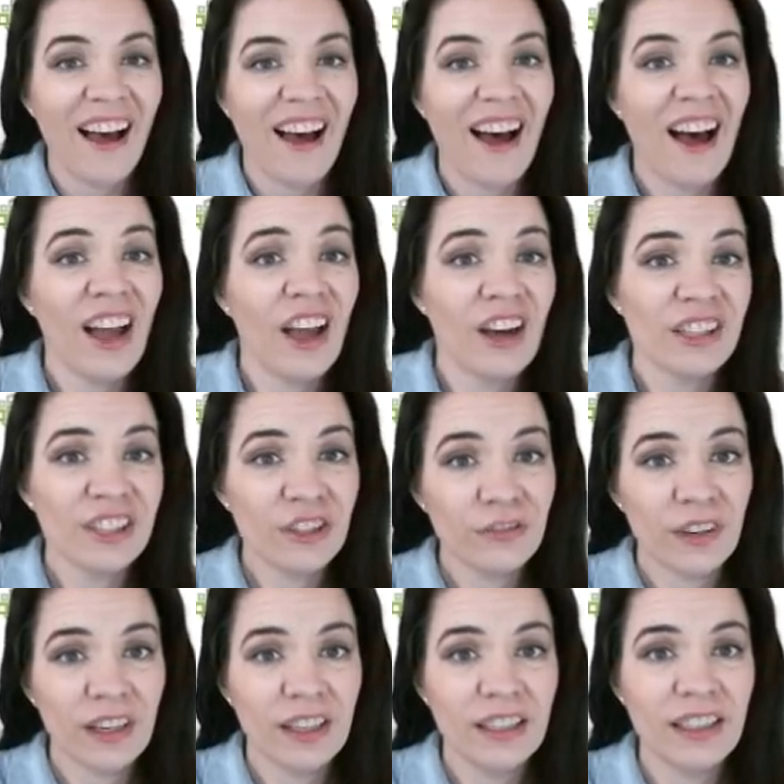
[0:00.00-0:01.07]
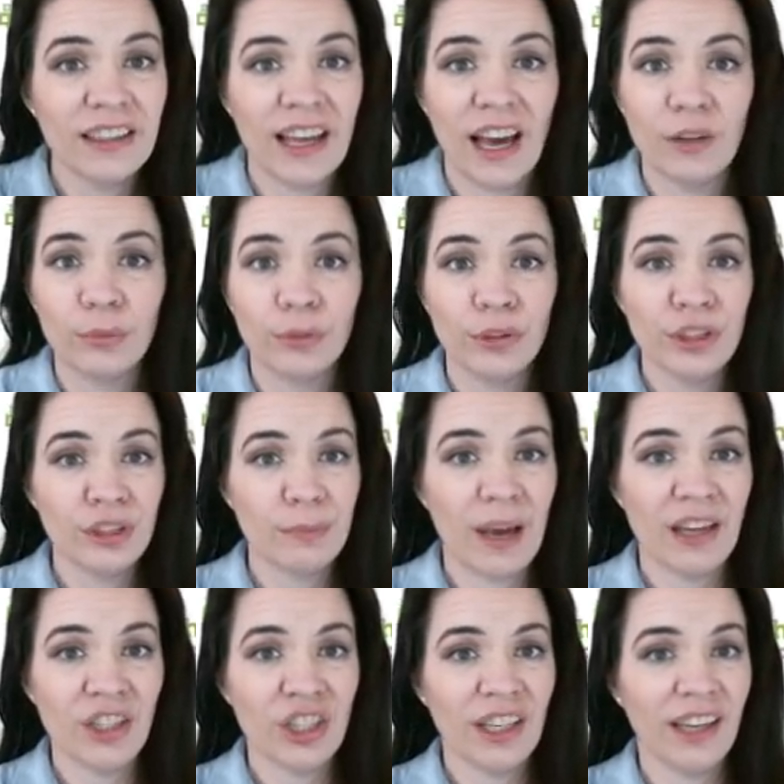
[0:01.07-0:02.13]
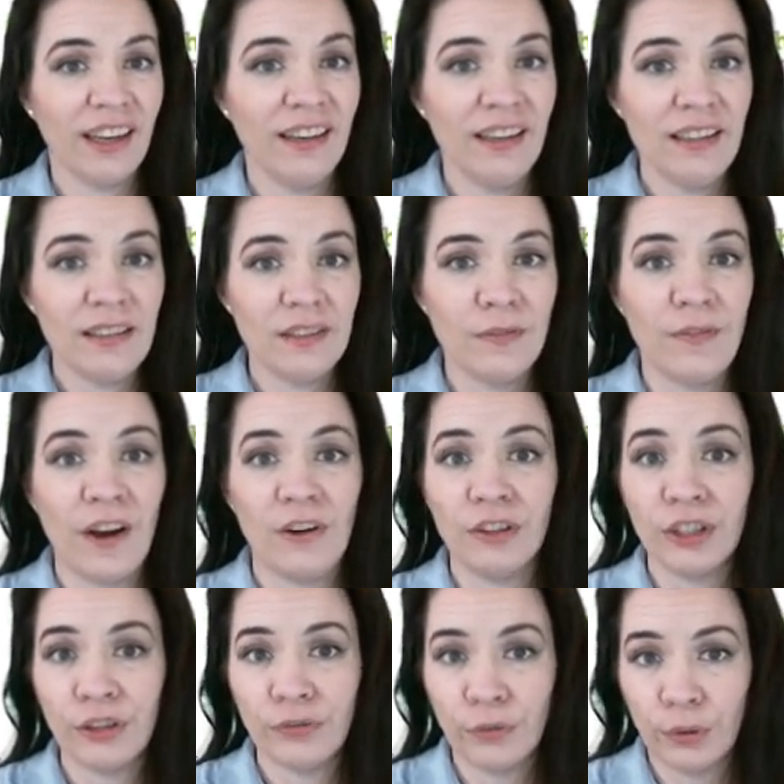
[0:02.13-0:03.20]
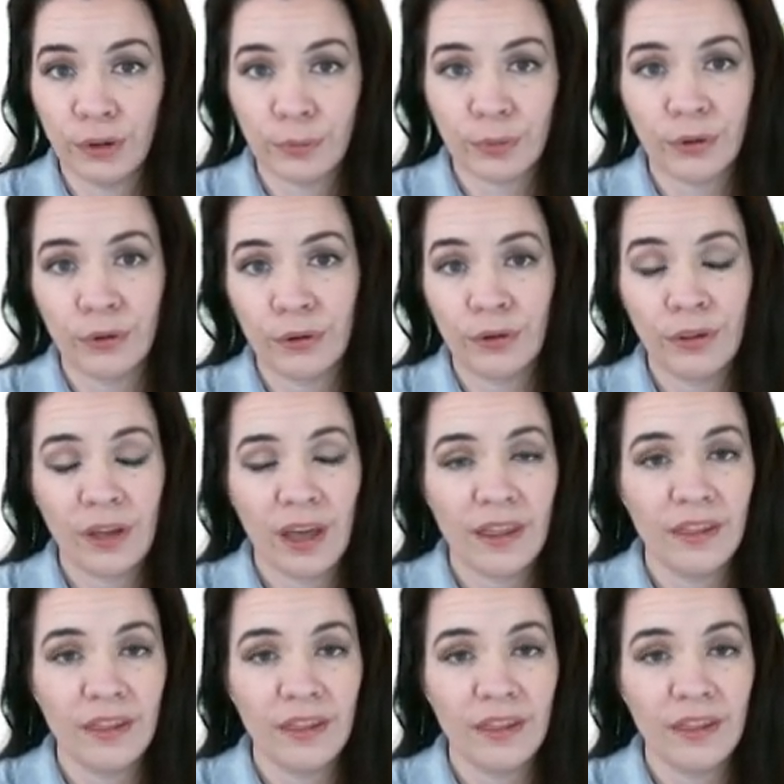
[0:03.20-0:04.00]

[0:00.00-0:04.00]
I also find that RootsMagic is fairly affordable.